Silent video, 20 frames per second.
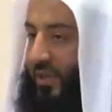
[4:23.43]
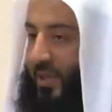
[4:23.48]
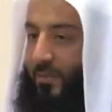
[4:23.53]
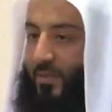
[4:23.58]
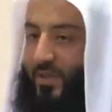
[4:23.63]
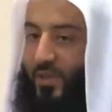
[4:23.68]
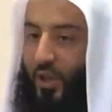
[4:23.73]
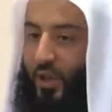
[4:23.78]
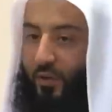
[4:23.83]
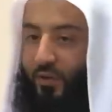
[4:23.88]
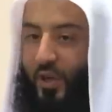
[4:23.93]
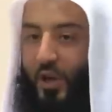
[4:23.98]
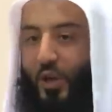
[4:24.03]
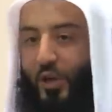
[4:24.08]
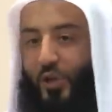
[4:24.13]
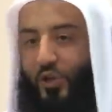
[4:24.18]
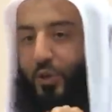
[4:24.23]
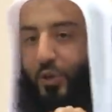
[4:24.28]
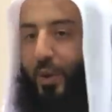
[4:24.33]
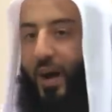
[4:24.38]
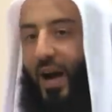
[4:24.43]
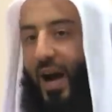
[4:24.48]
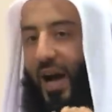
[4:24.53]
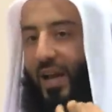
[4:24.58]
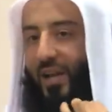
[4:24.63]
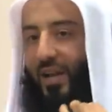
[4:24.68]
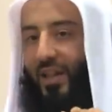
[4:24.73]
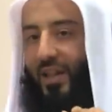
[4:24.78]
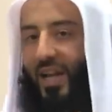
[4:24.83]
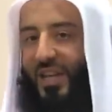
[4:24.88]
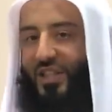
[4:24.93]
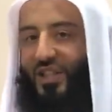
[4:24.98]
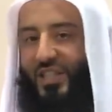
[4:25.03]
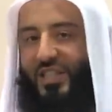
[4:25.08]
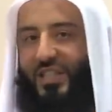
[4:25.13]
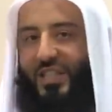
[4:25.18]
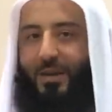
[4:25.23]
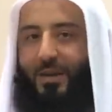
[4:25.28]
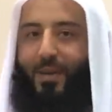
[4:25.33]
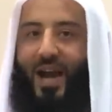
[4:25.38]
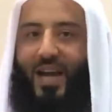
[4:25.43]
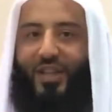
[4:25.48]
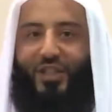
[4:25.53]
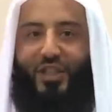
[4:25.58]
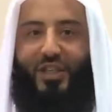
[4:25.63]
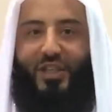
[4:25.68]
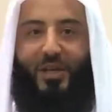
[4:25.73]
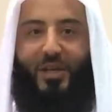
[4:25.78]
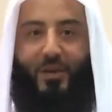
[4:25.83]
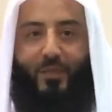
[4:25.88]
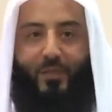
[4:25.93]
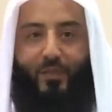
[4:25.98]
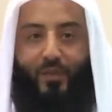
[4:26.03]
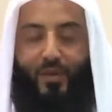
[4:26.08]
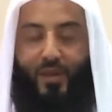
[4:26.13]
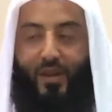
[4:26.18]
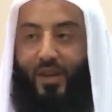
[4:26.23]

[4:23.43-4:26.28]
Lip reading: himself. Subhanallah, just imagine,